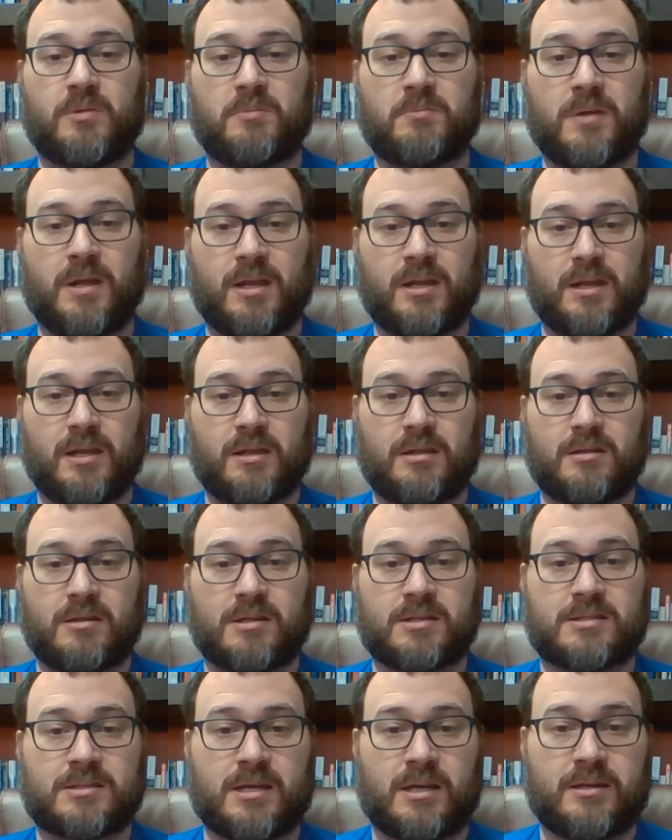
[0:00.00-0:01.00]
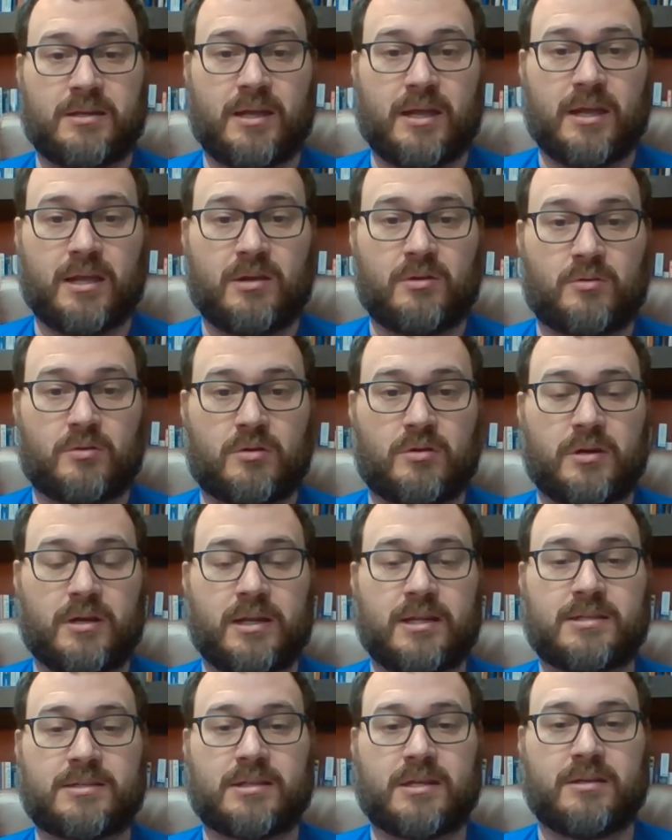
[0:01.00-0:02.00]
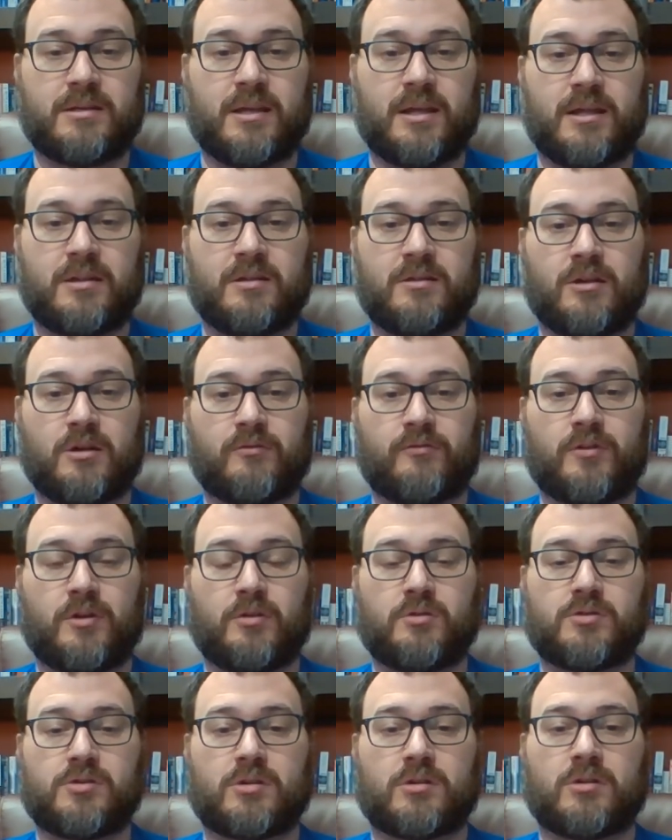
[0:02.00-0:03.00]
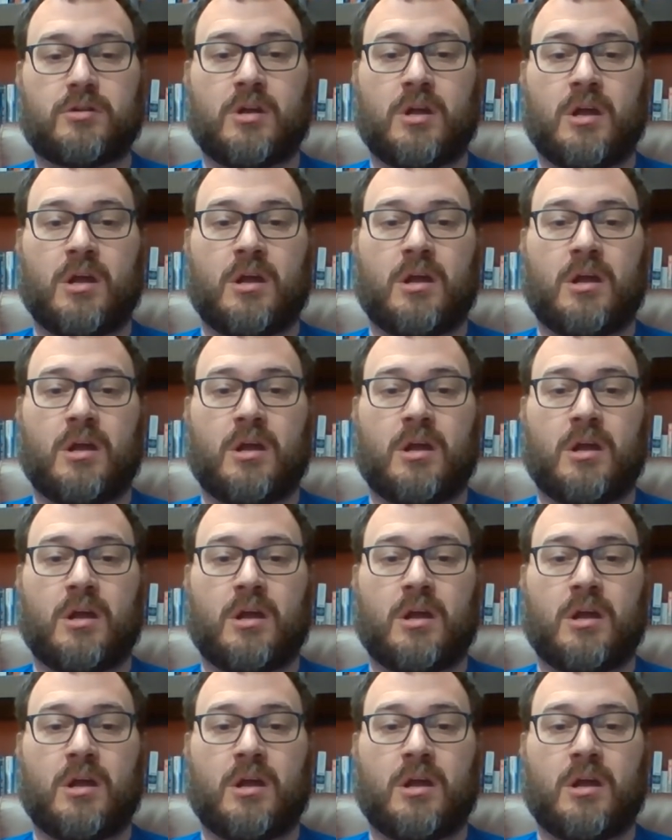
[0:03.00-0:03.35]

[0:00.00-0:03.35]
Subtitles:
be meeting this Sunday or any Sunday in the near future